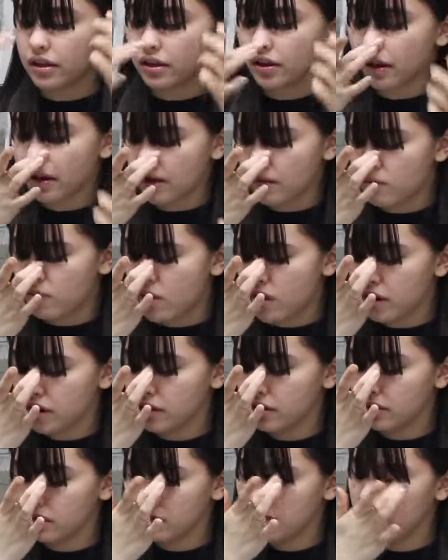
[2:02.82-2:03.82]
that I want,
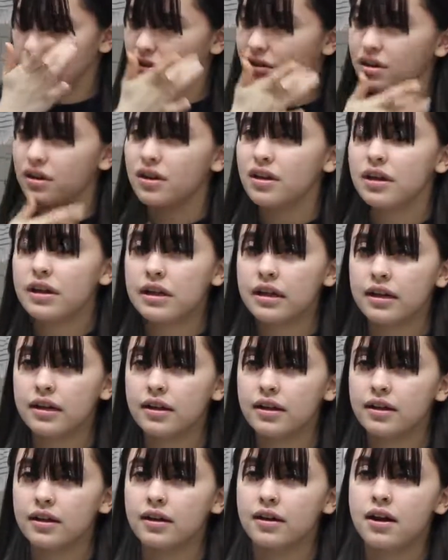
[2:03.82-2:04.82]

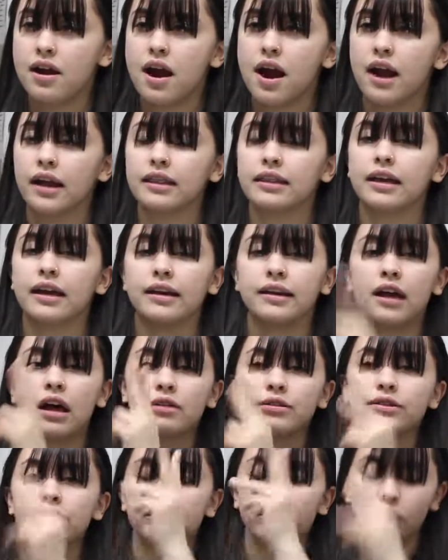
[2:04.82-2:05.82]
and then I'll
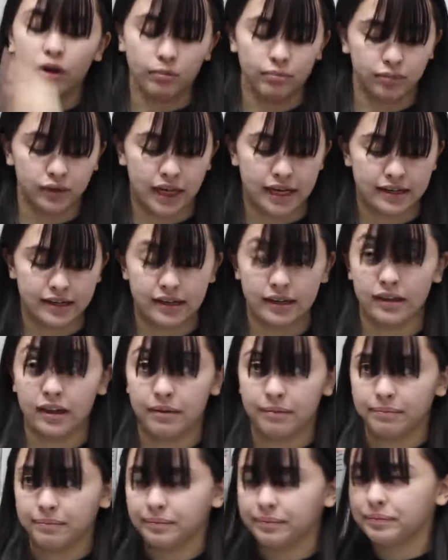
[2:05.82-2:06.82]
start blending them.